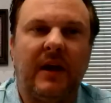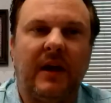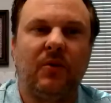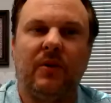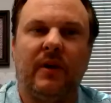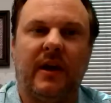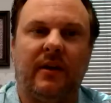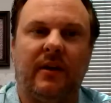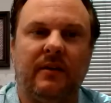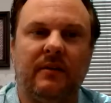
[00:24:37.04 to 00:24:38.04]
Absolutely,
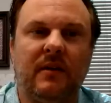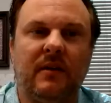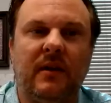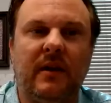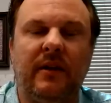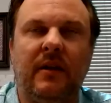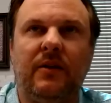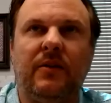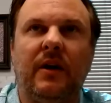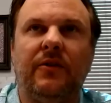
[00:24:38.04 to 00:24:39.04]
Kelly.
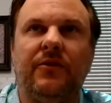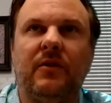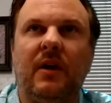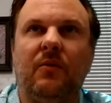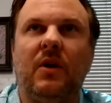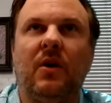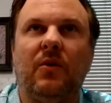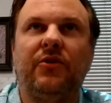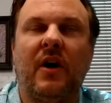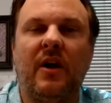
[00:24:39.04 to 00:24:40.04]
It does. And,
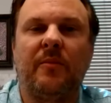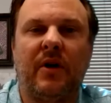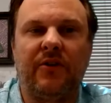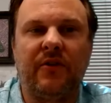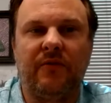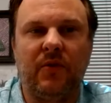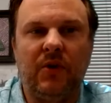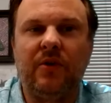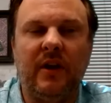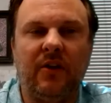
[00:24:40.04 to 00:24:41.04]
there's other parts of
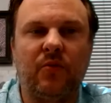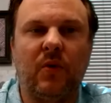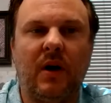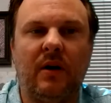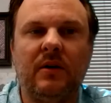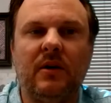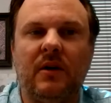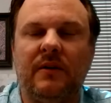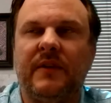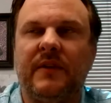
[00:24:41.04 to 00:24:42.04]
Uniti as well
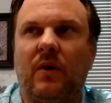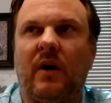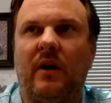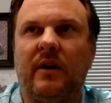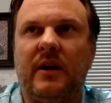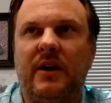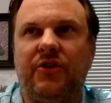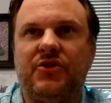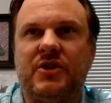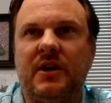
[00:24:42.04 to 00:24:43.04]
that our
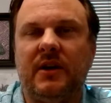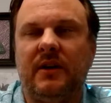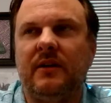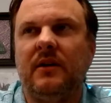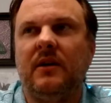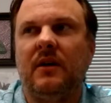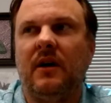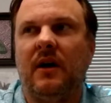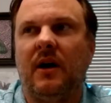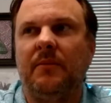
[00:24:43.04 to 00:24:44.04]
ESG
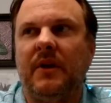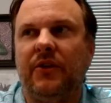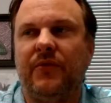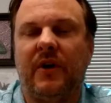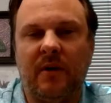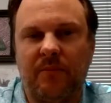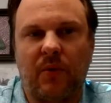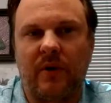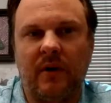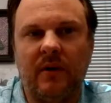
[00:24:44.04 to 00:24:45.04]
is very
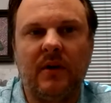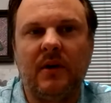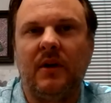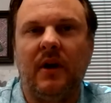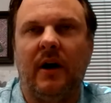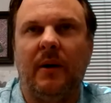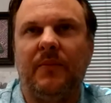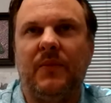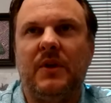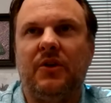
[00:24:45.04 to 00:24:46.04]
important.
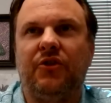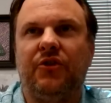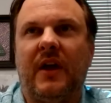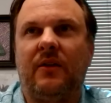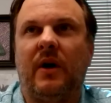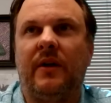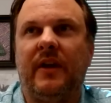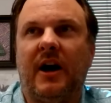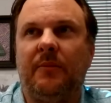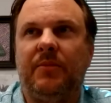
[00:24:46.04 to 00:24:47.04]
It's just that
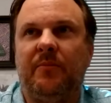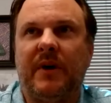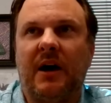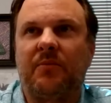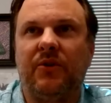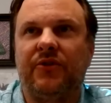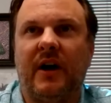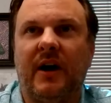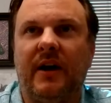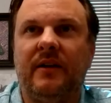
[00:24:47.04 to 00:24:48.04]
on the IP backbone
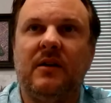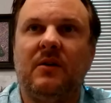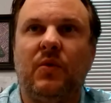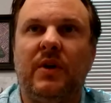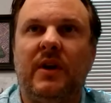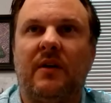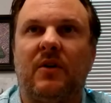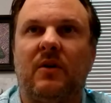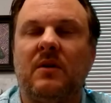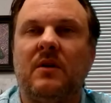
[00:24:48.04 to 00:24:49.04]
side, we
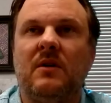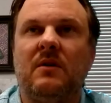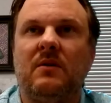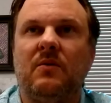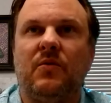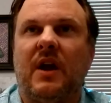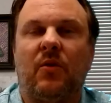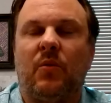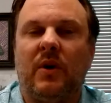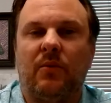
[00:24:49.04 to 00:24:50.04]
never
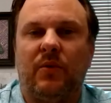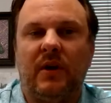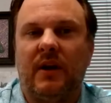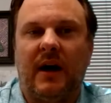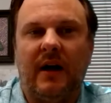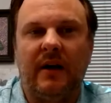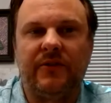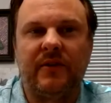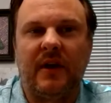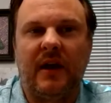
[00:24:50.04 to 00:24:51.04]
really
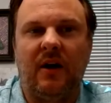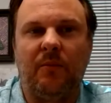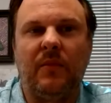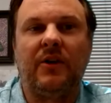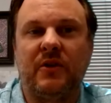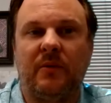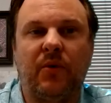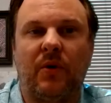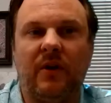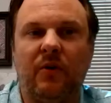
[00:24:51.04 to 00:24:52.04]
realized how much
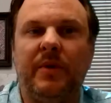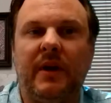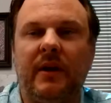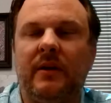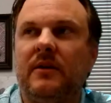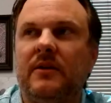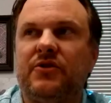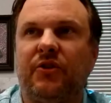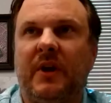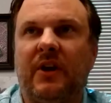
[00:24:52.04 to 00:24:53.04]
important it will be,
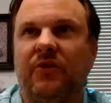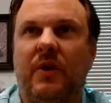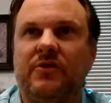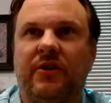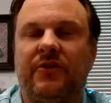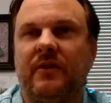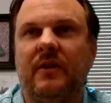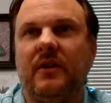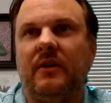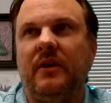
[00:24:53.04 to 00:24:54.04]
just because we
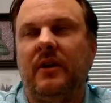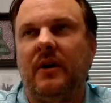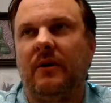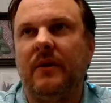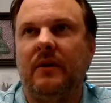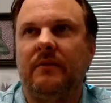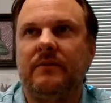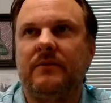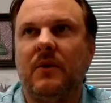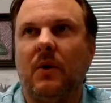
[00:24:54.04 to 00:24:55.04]
just,
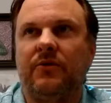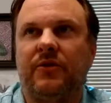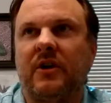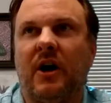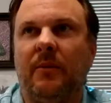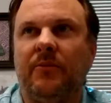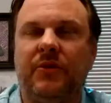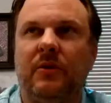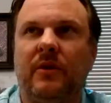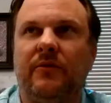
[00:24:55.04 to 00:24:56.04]

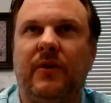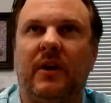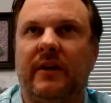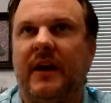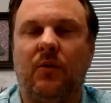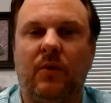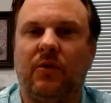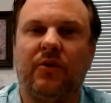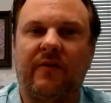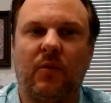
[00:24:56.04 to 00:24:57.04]
succumb to the feeling that
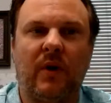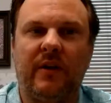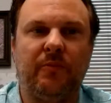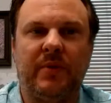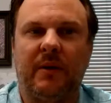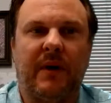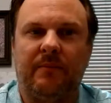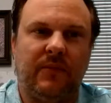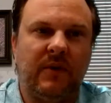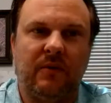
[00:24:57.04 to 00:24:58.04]
we would have to run these big,
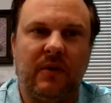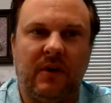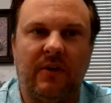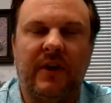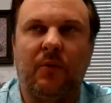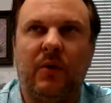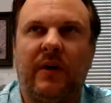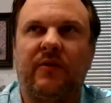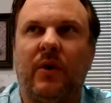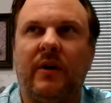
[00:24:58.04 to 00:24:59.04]
that
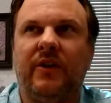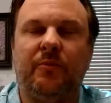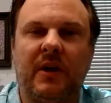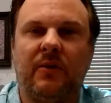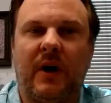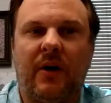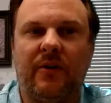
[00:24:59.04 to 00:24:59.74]
we would have to run these big